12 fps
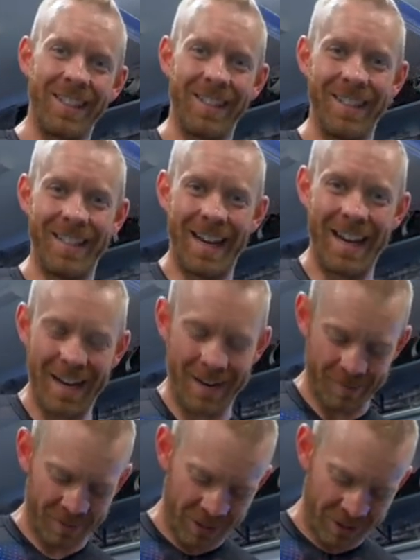this
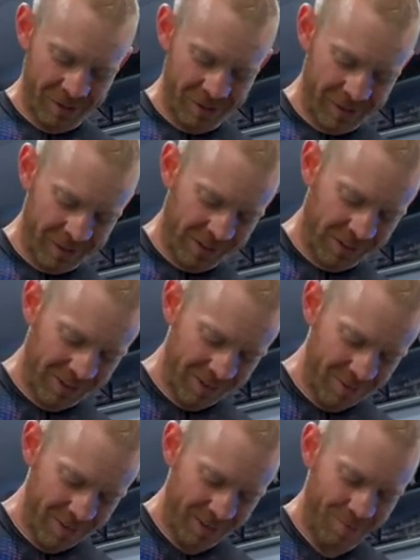damn good
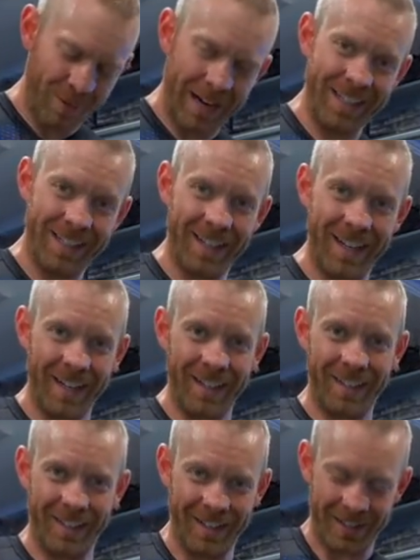Scotty race
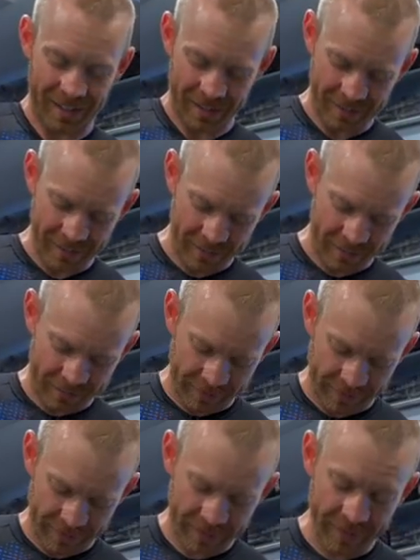kit. Huh?
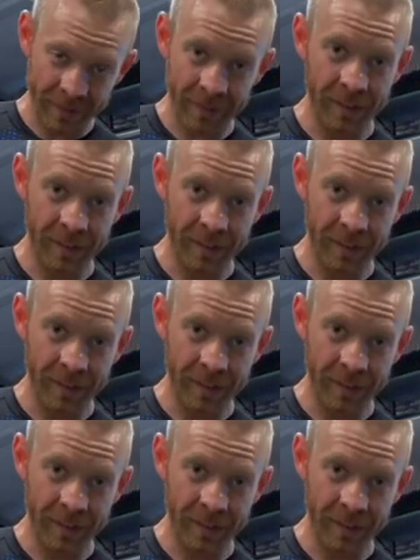Huh?